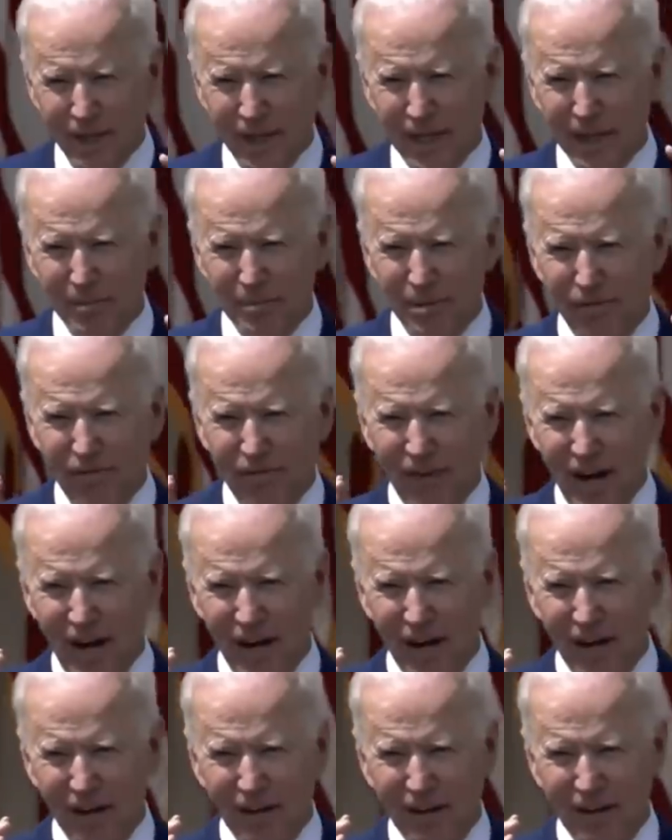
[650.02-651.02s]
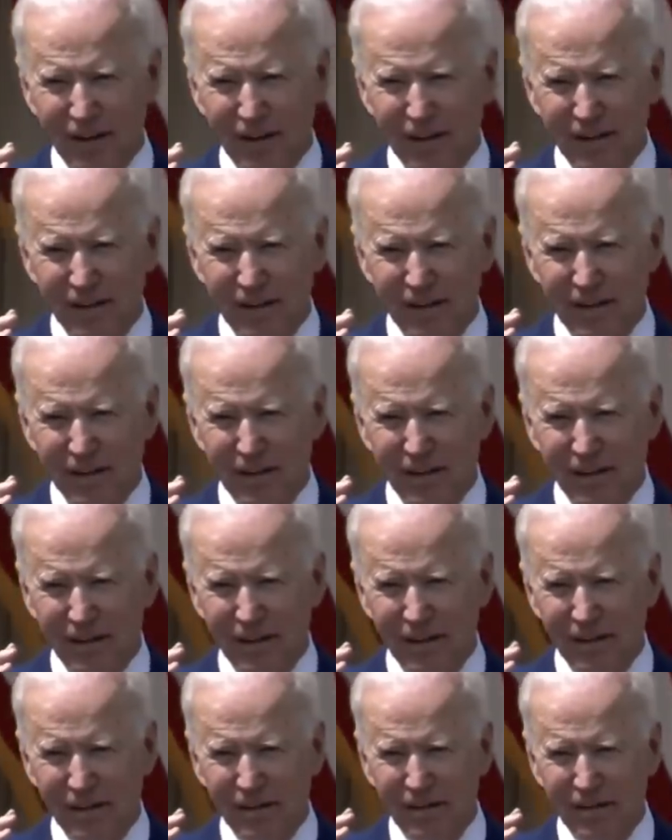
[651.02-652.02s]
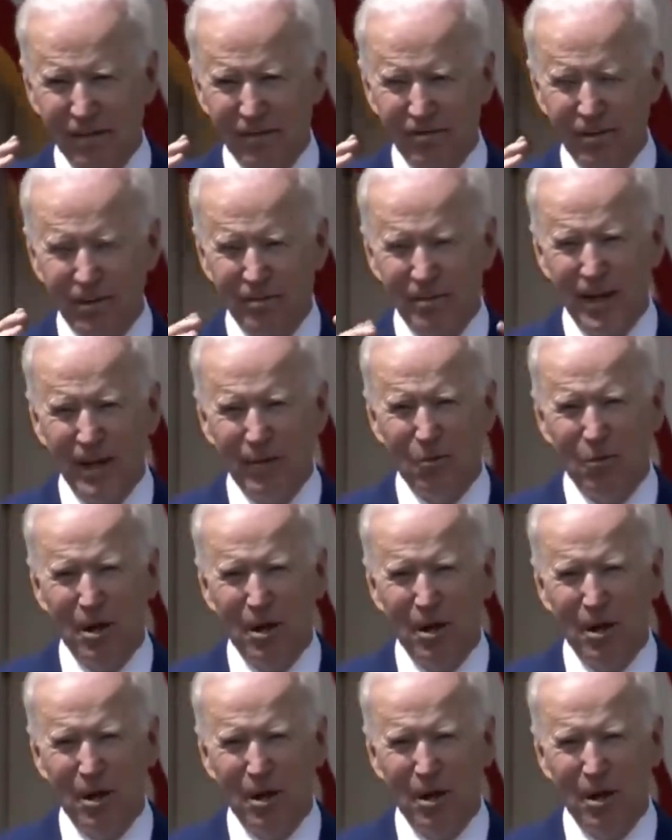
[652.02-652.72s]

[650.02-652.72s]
That can be fired from that